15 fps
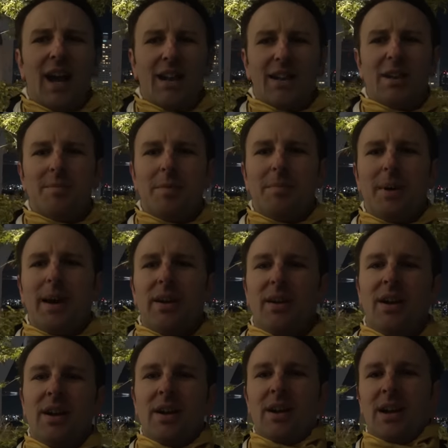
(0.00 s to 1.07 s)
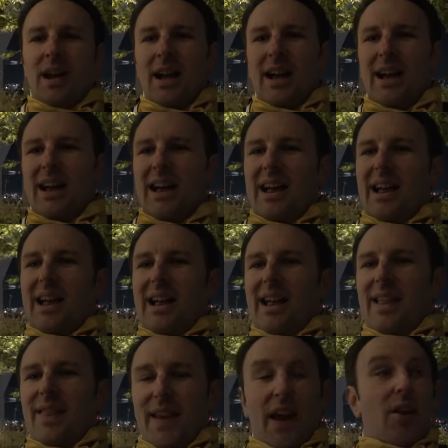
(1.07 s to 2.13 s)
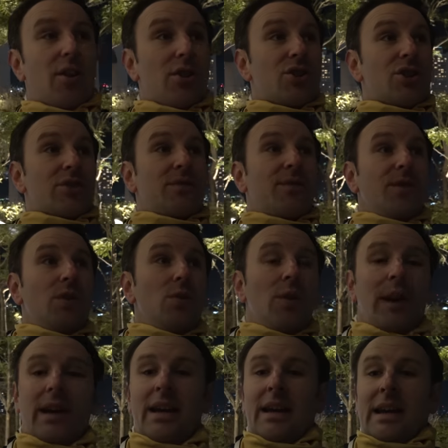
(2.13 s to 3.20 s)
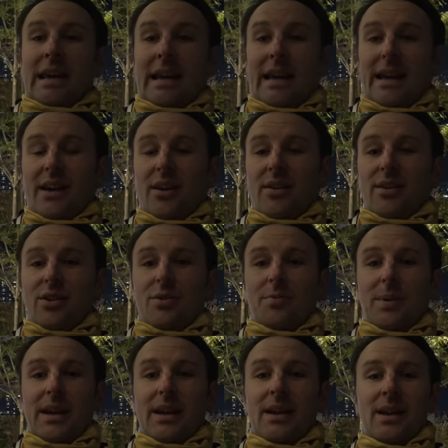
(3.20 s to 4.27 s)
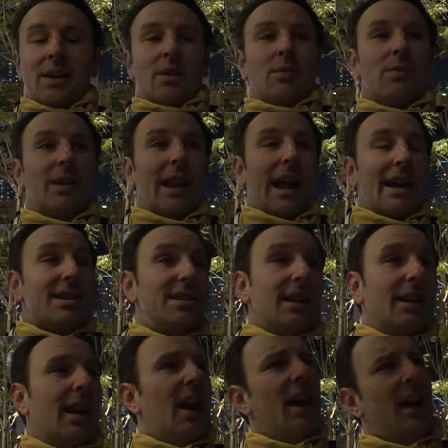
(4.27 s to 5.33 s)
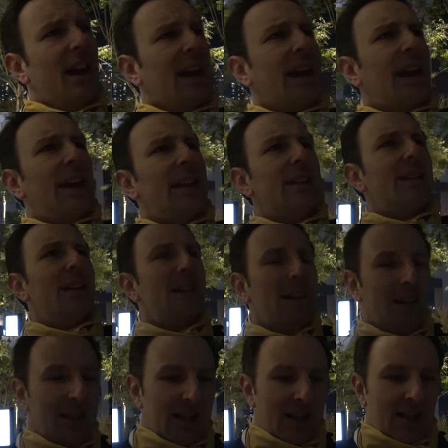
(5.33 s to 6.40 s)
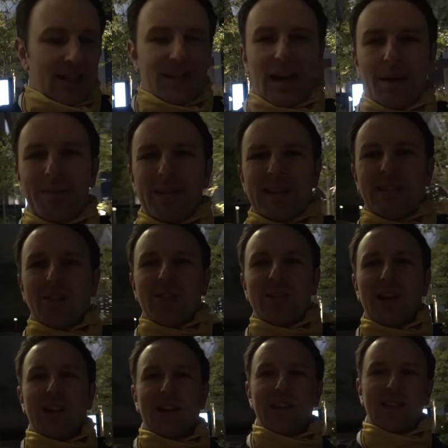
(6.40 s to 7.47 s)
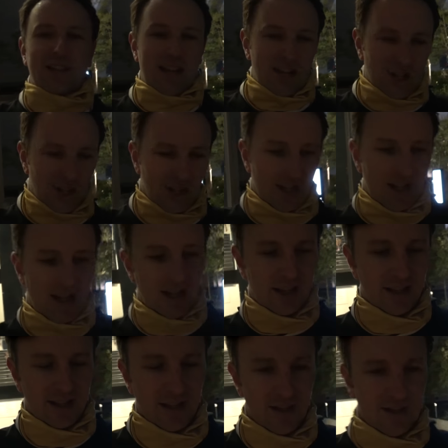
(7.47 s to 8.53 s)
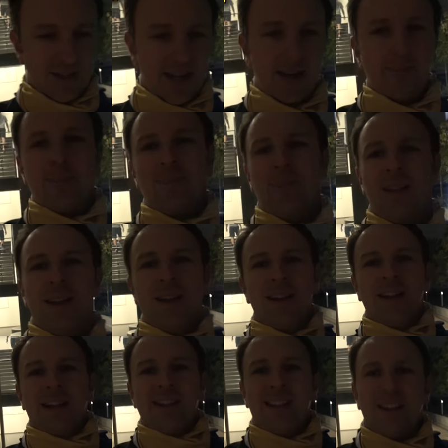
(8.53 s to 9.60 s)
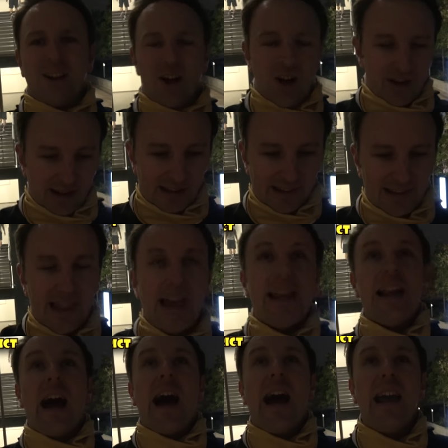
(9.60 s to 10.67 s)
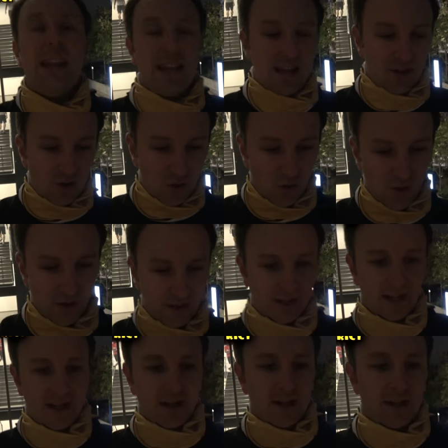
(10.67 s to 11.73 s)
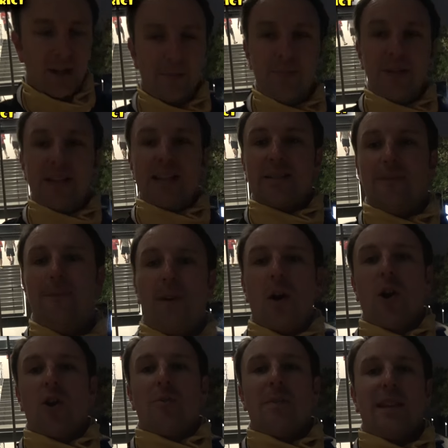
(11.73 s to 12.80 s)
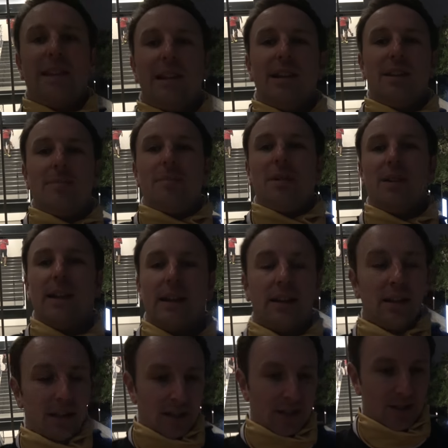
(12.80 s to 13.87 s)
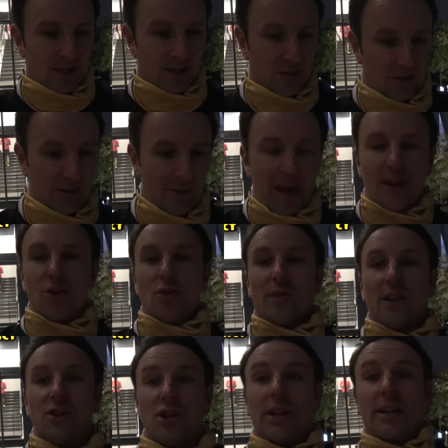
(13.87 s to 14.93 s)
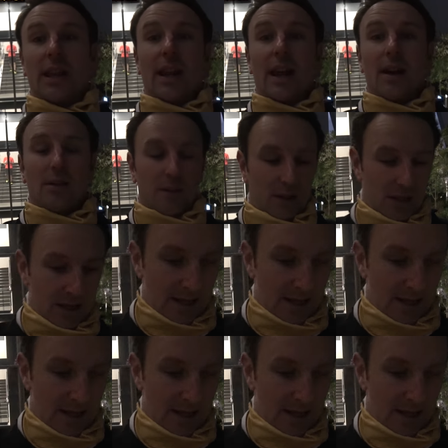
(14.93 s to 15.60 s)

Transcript: a little bit better. There you're just viewing. Here you'll be relaxing. And on top of this Osaka Station, there's they call it a light hiking course up to this farm that's on the building. So I'm heading over to check that out.